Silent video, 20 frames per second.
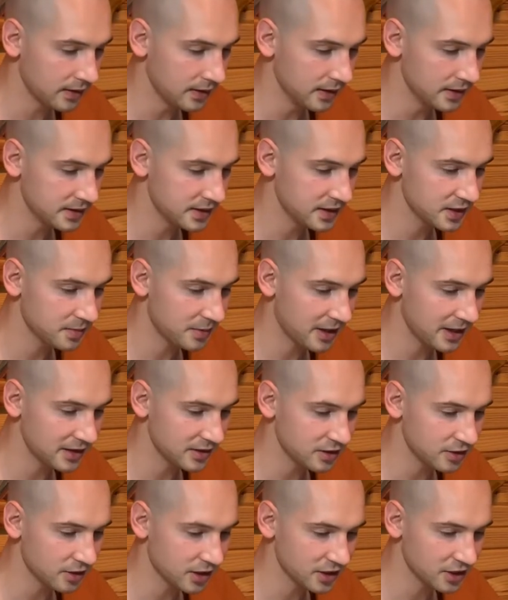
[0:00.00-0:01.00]
This is my
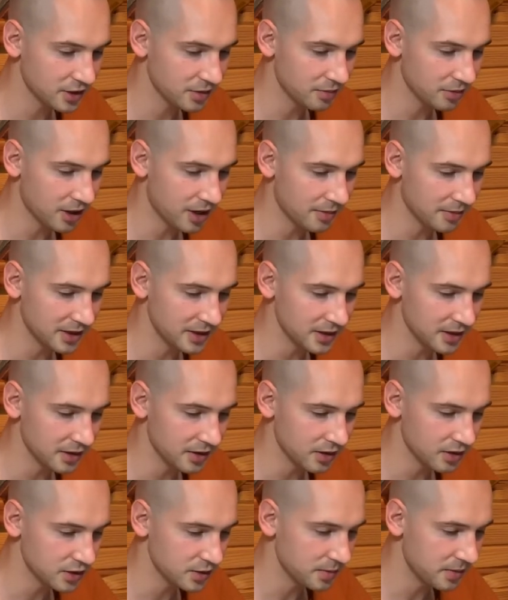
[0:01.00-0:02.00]
instruction, Brahman, to
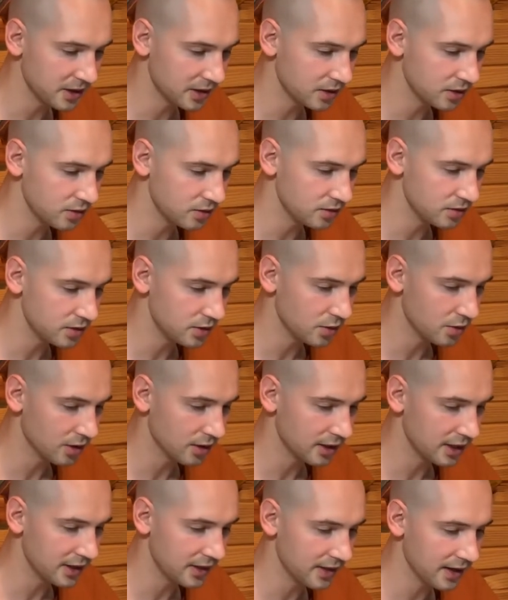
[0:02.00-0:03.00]
those bhikkhus who
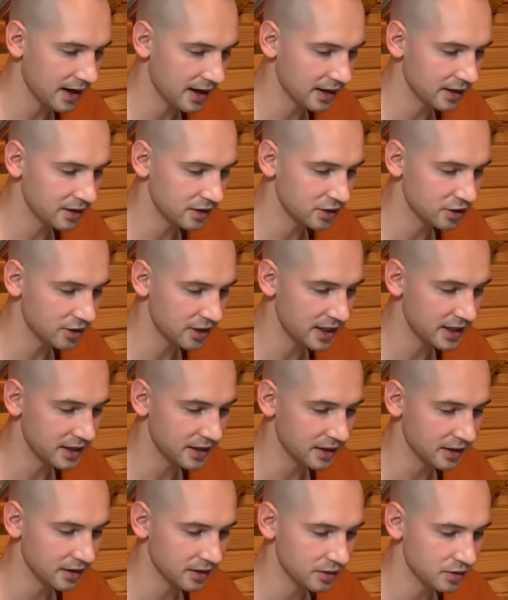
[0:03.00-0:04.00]
are in the higher
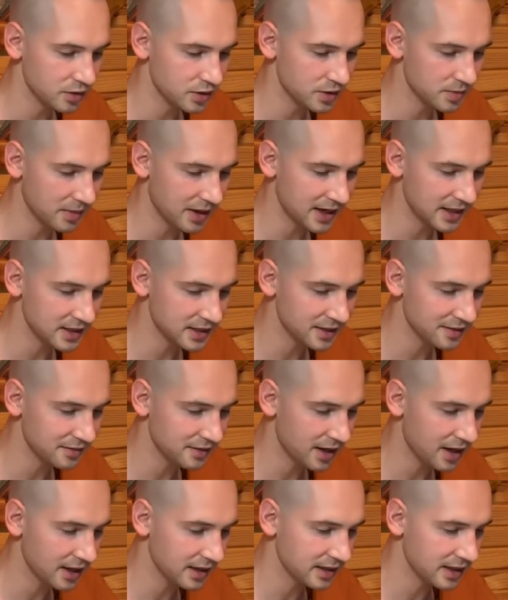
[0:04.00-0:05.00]
training, whose minds have
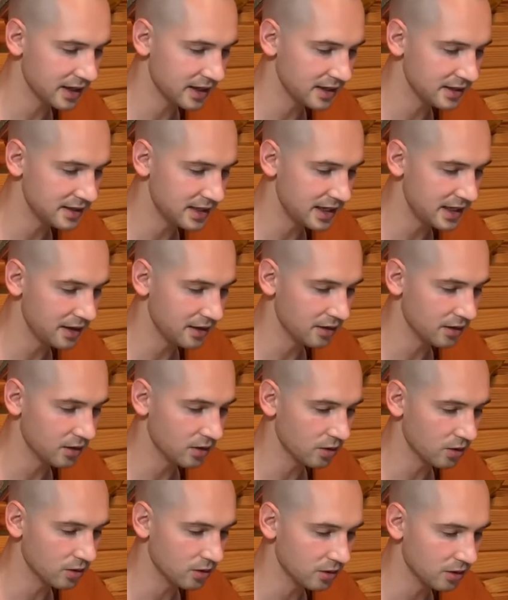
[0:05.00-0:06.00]
not yet attained the
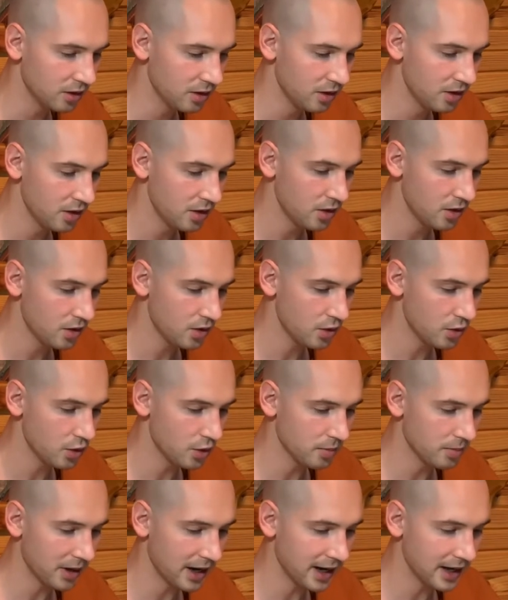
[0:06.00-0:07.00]
goal, who
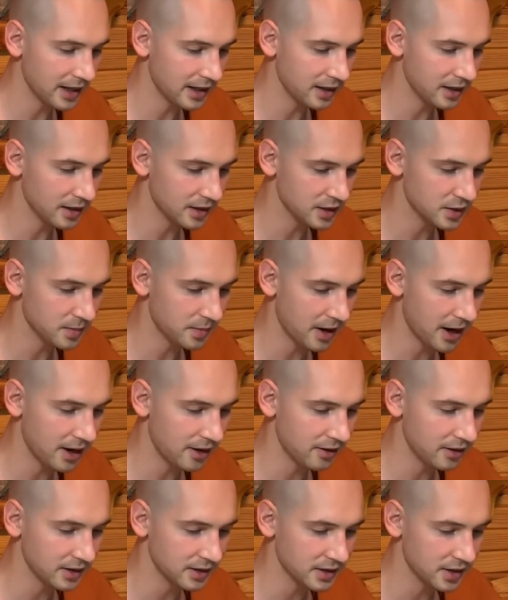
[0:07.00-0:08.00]
abide
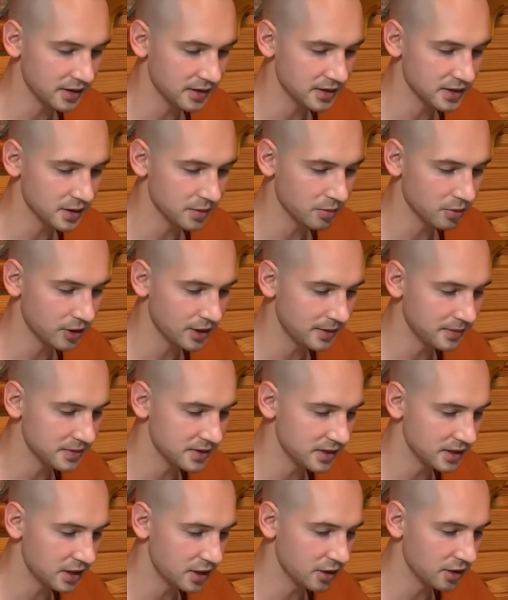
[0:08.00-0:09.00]
aspiring to the supreme
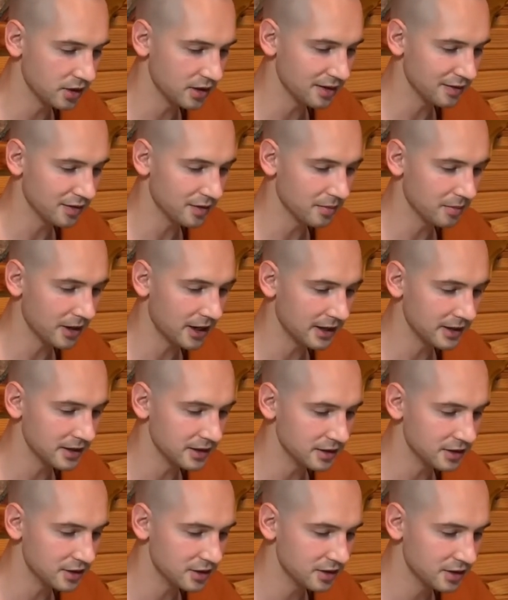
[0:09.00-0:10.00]
security from
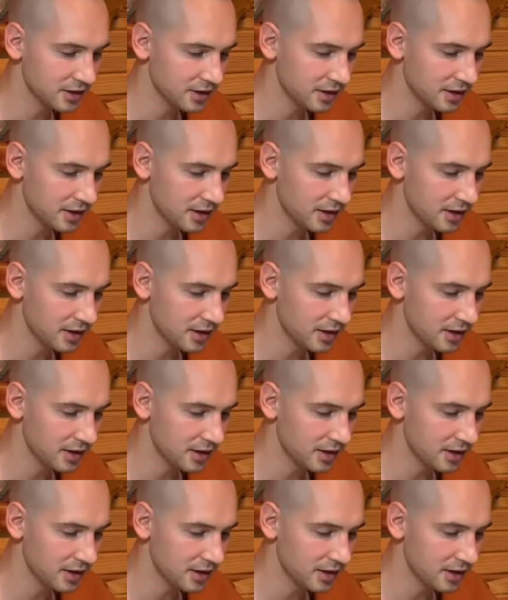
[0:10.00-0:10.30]
bondage.